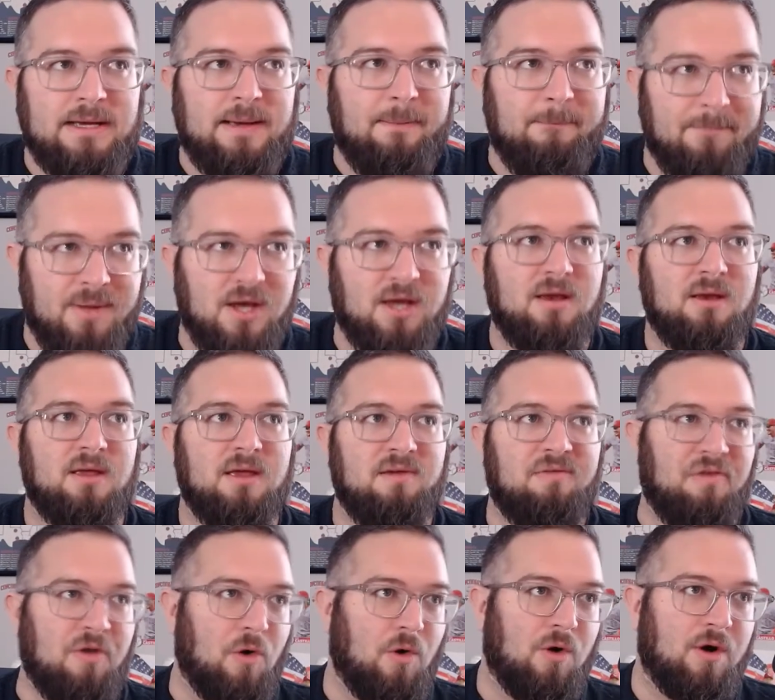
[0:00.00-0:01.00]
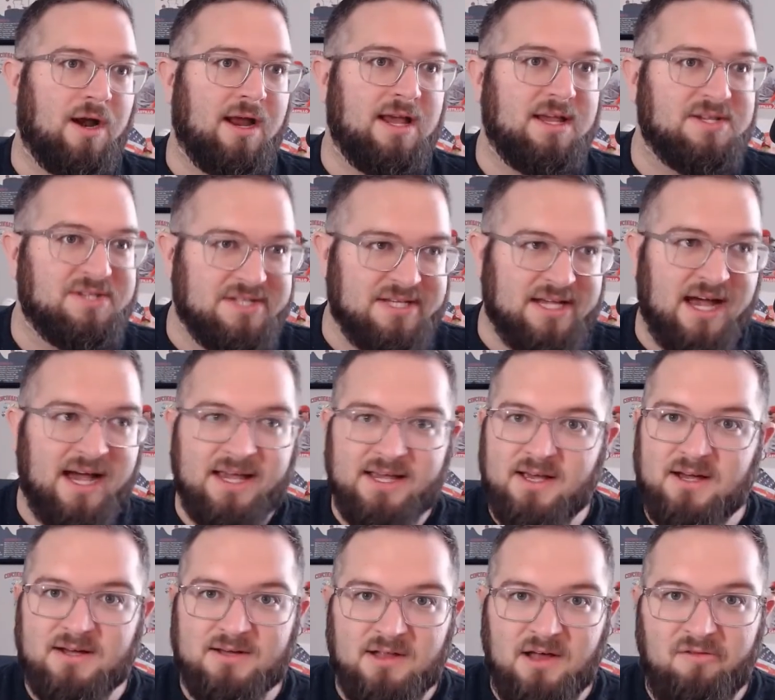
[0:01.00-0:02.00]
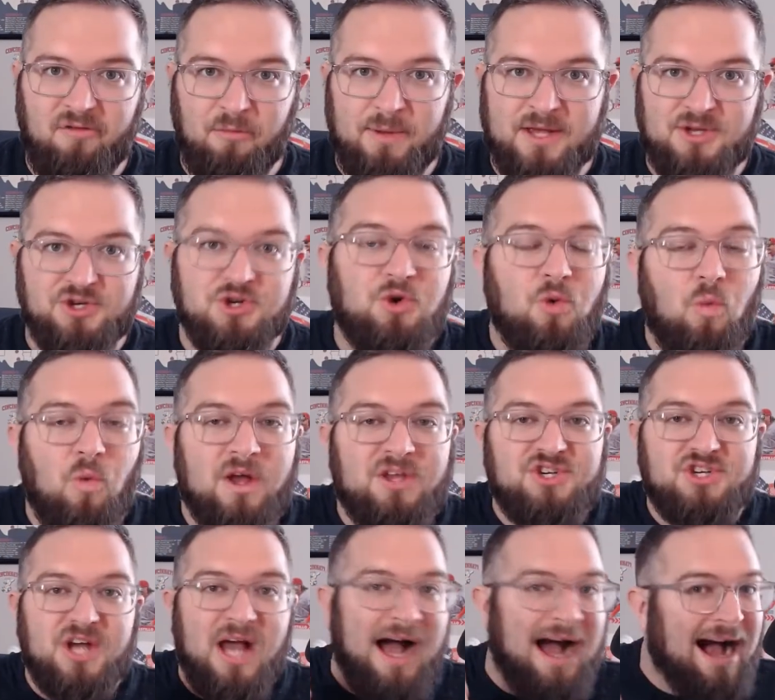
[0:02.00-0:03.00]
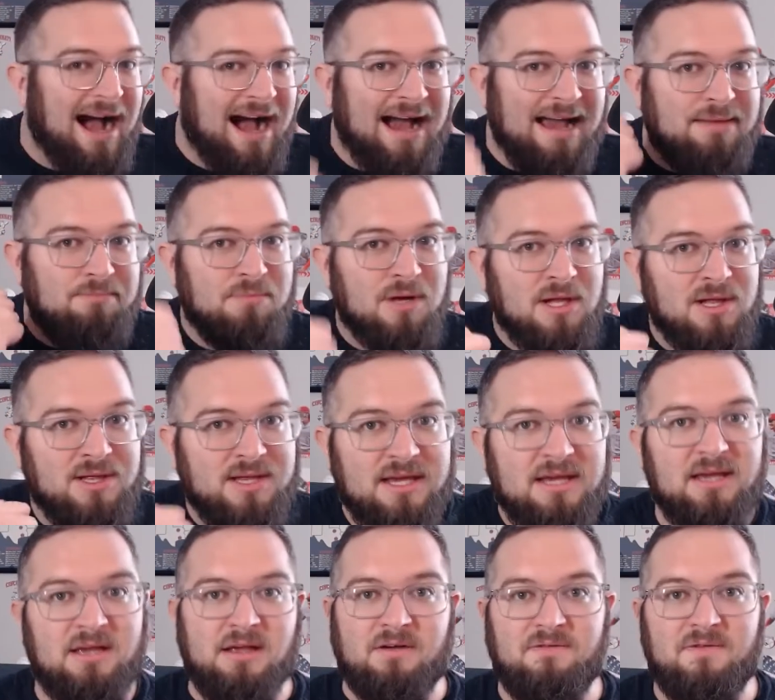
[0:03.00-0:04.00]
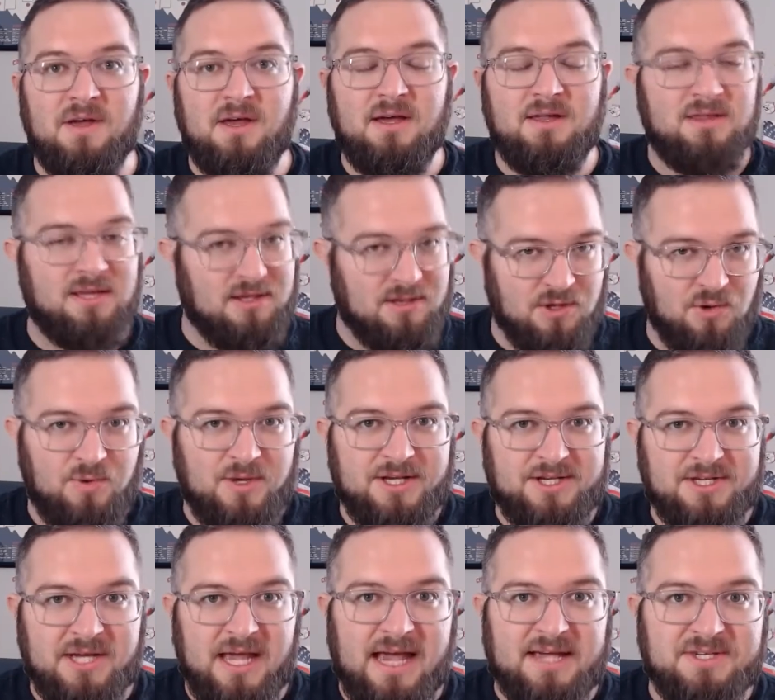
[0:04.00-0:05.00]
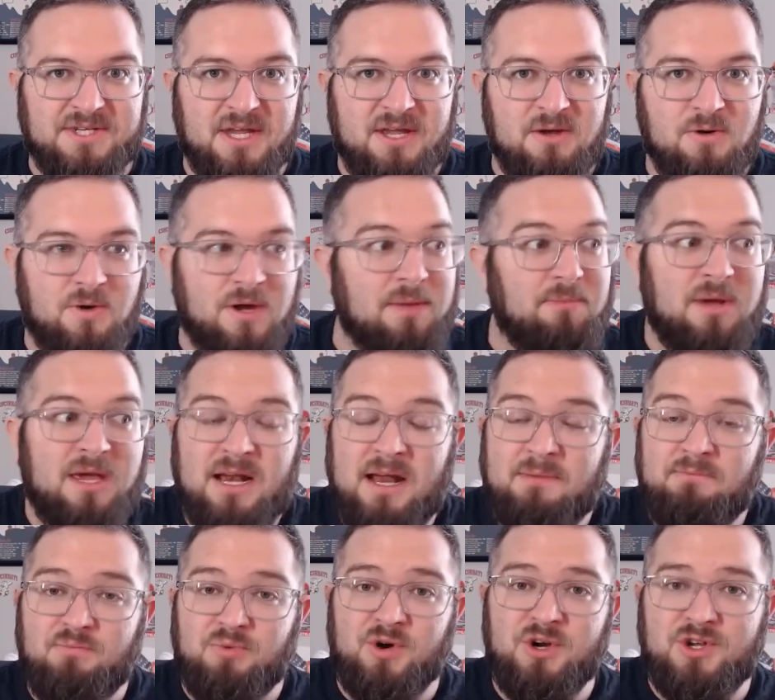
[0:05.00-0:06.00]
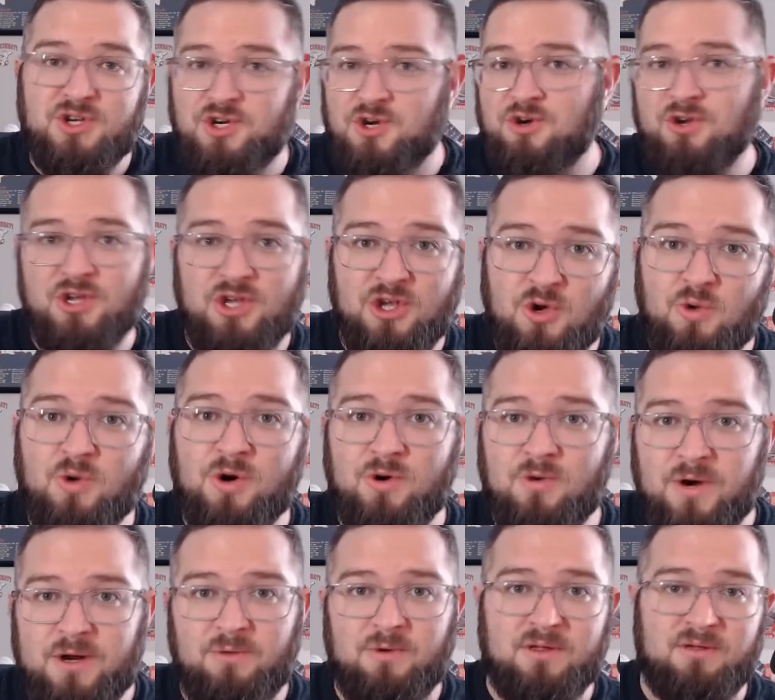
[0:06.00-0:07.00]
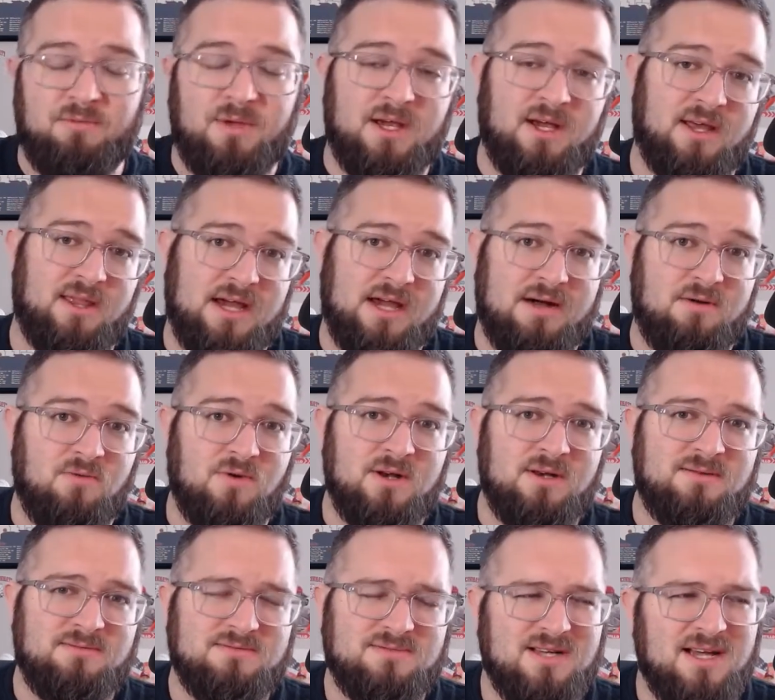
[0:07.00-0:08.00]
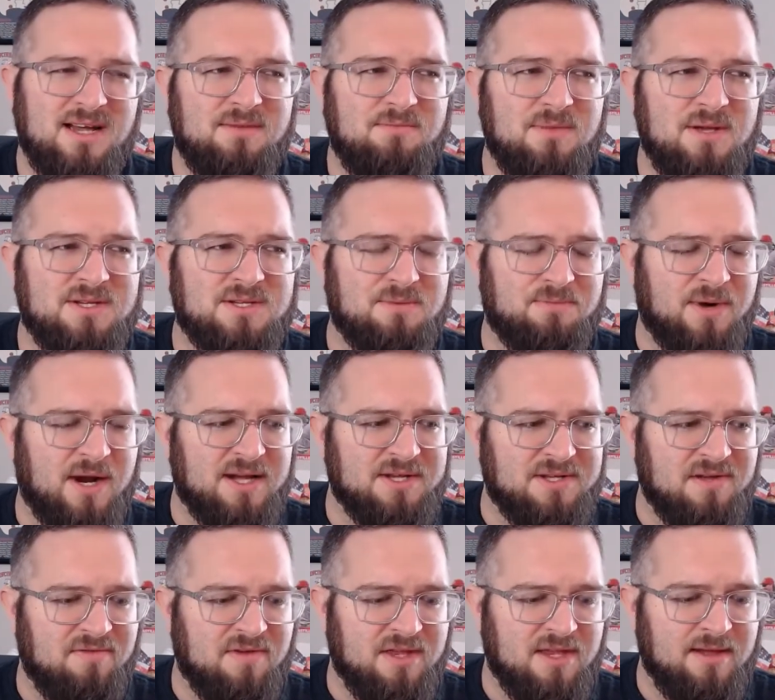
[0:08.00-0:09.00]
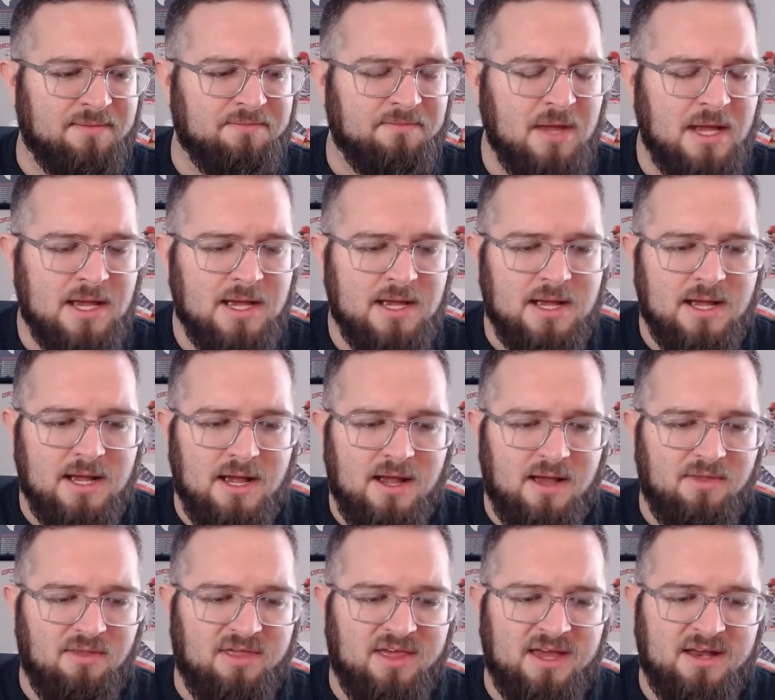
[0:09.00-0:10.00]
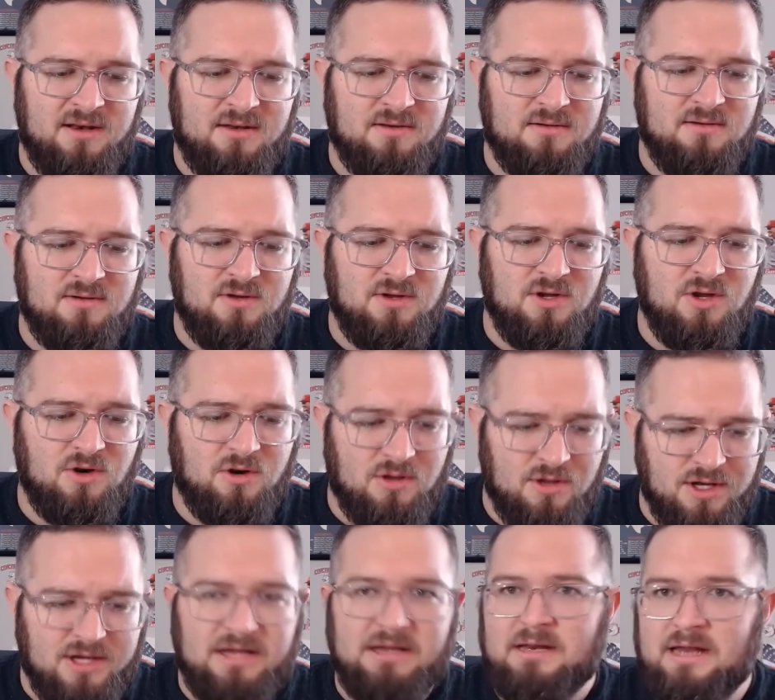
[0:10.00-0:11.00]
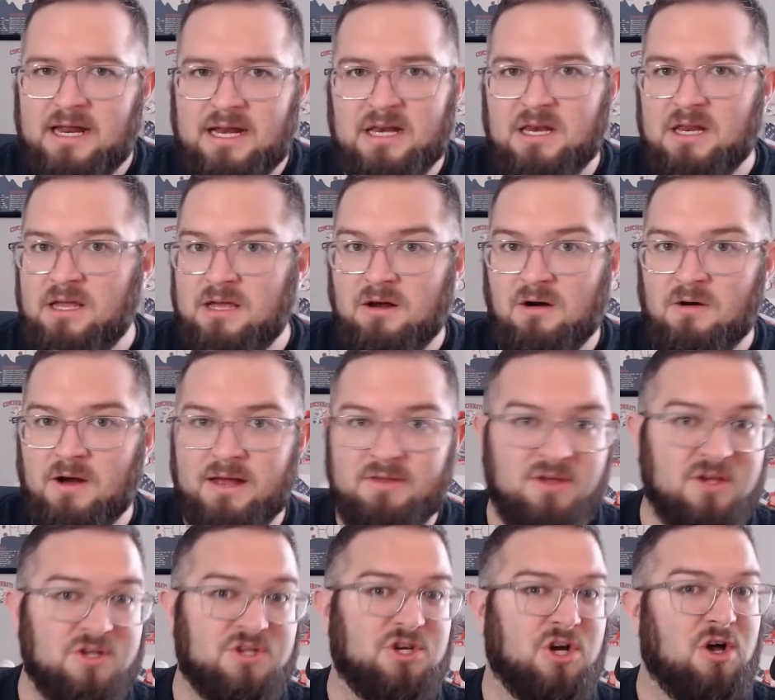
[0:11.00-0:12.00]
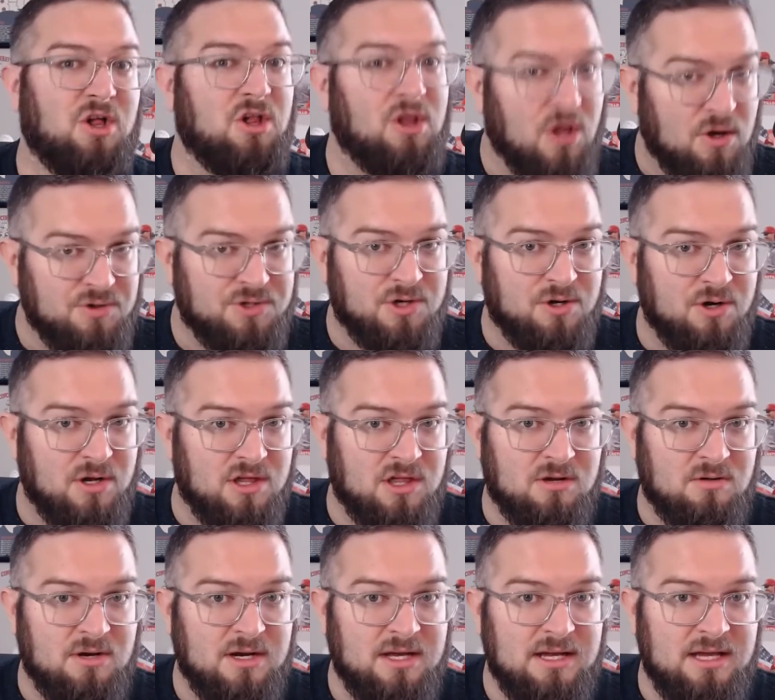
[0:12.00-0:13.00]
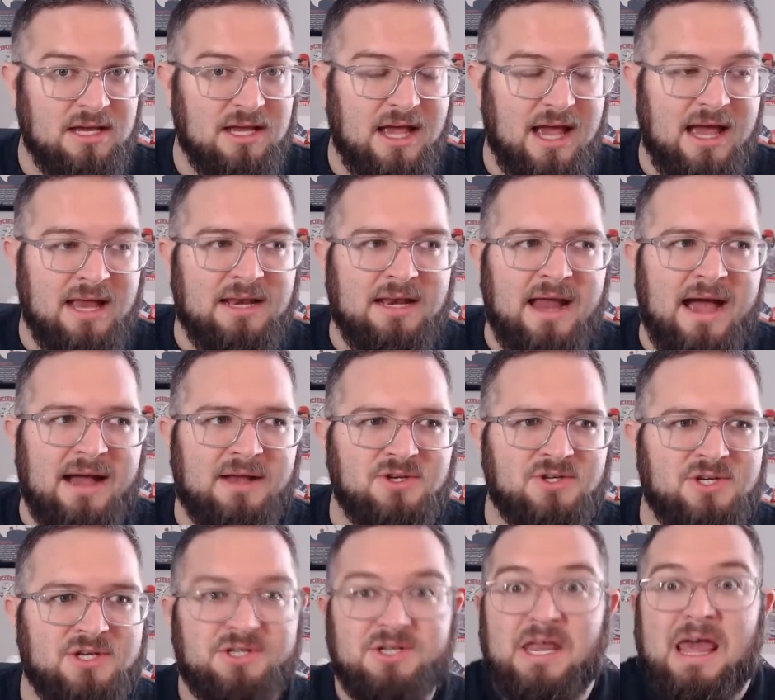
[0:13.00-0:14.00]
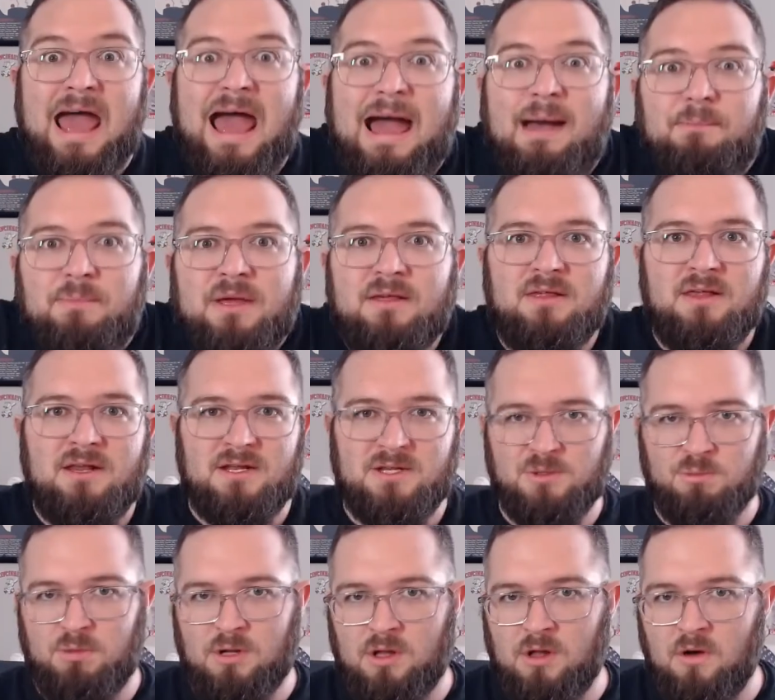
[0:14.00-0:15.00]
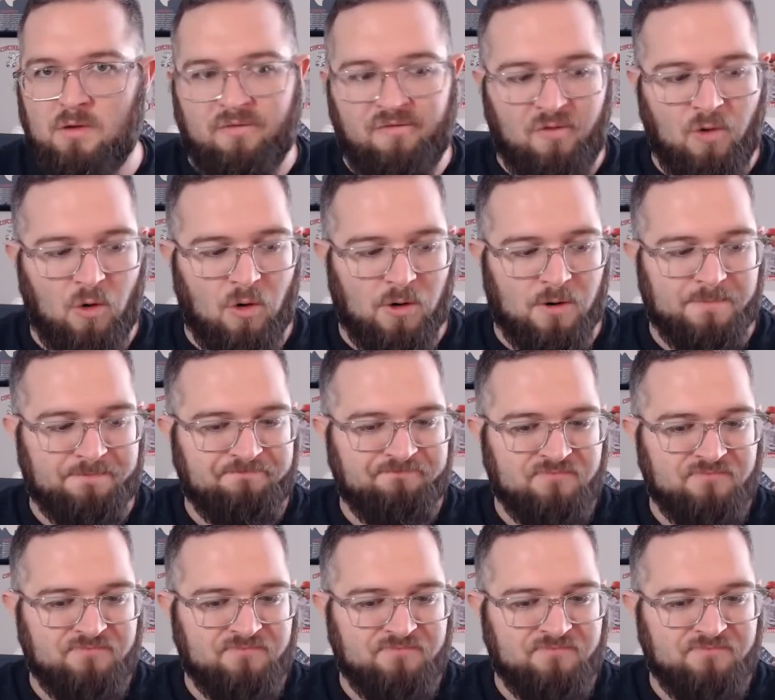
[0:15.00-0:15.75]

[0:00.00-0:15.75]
But if you're a Cy Young level pitcher, which I believe that Luis Castillo can be, and I'm pretty sure you agree with me on that one, I'd be surprised if you didn't, then you're looking at an ERA that's closer to three and not just happy that it's below four.